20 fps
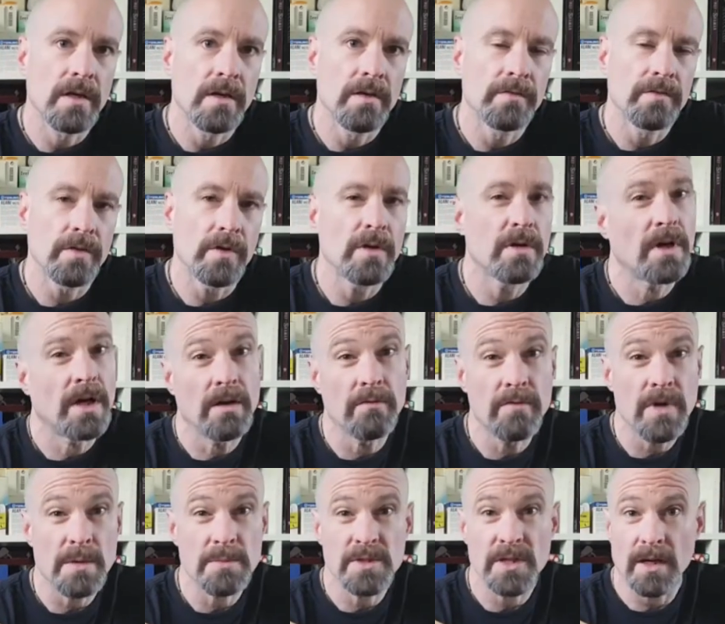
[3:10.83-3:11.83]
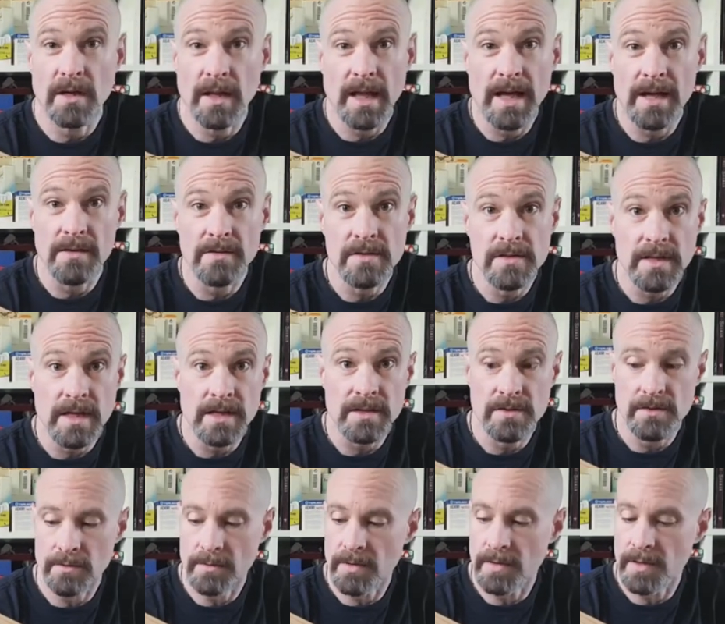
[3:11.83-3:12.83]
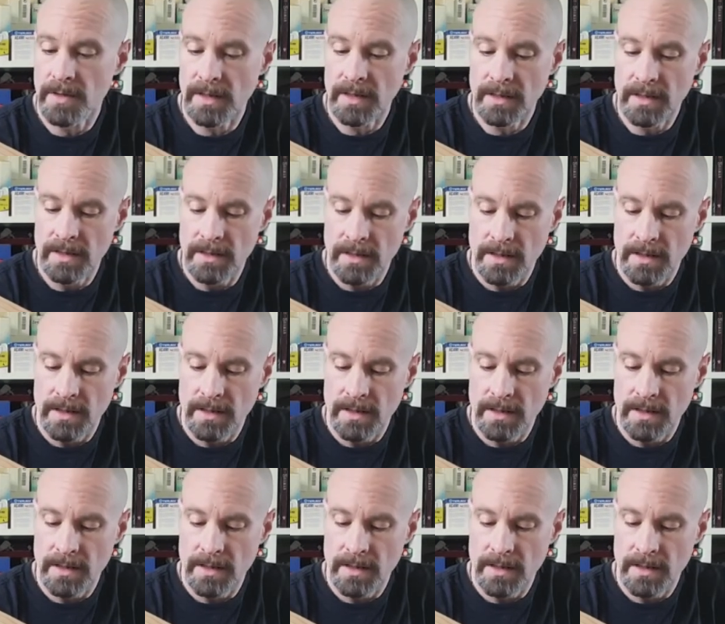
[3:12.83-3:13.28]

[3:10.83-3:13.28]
for a reptile house, that sort of thing,